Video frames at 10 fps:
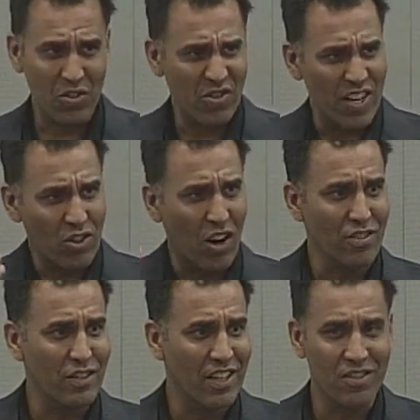So the
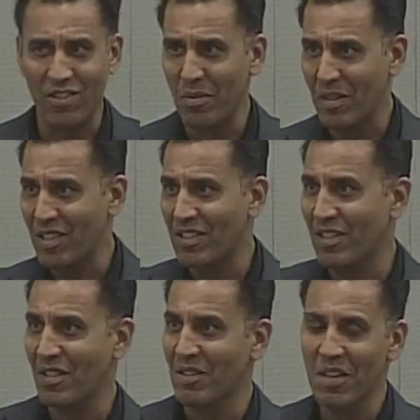strange contradictions there
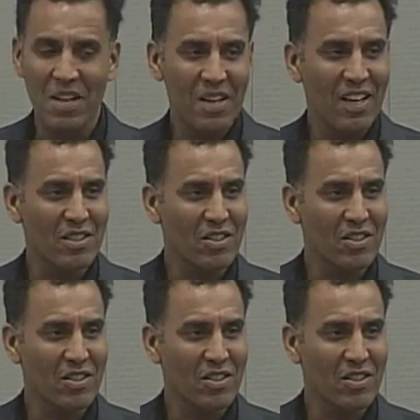were just as a